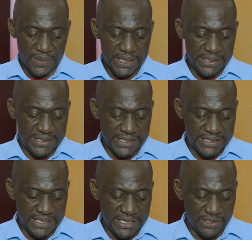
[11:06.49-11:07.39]

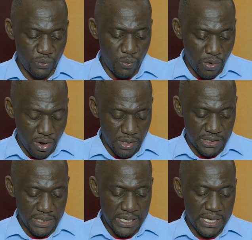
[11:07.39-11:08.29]
This is
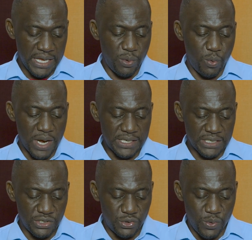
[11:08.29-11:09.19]
what He
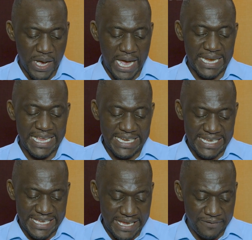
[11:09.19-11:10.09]
wanted to do, and
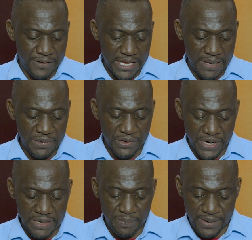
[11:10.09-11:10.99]
it gave Him
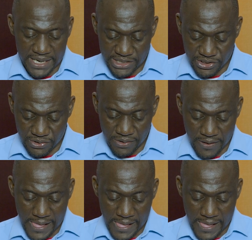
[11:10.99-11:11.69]
great pleasure.